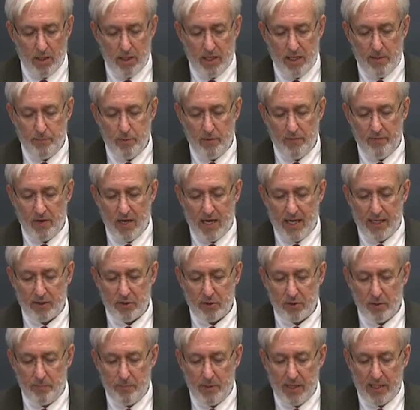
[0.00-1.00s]
It provides
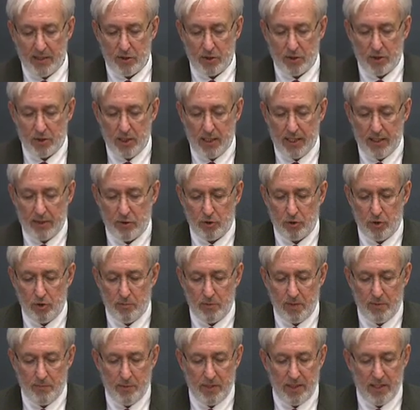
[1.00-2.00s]
the best chance
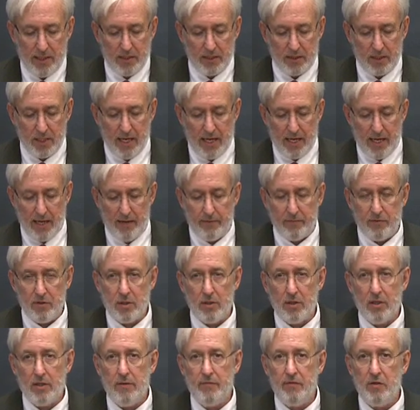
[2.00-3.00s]
human beings have to
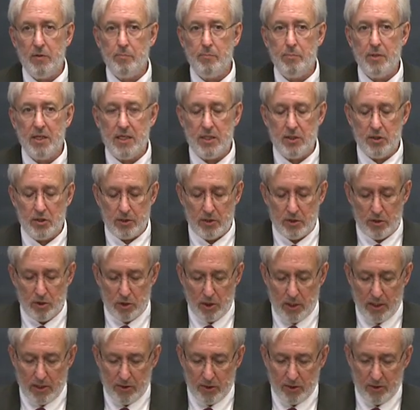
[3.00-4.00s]
live in peace and
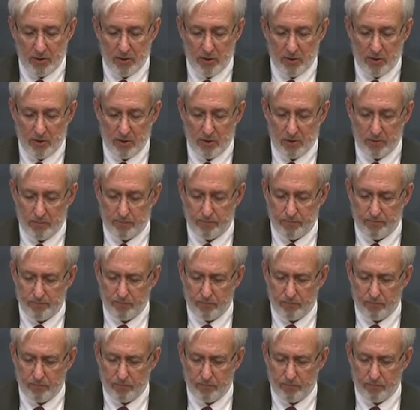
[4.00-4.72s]
justice.